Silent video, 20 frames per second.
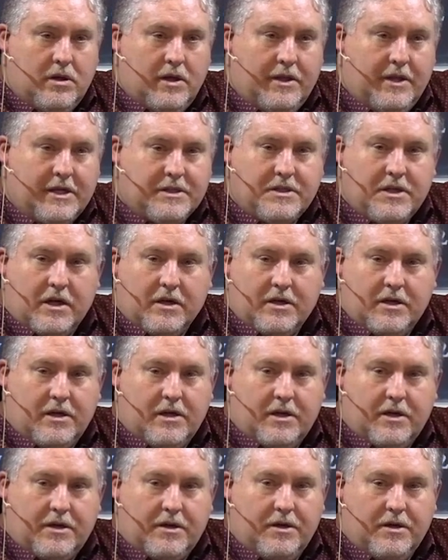And that's not
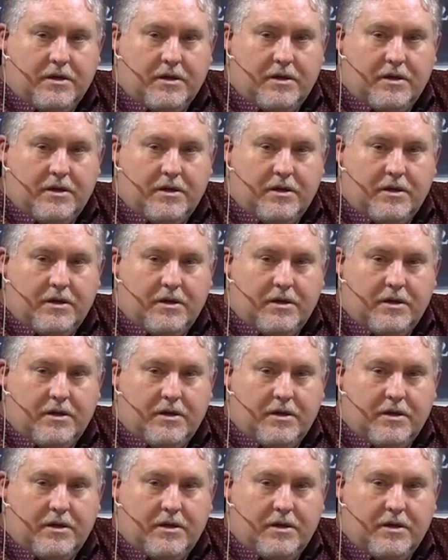good.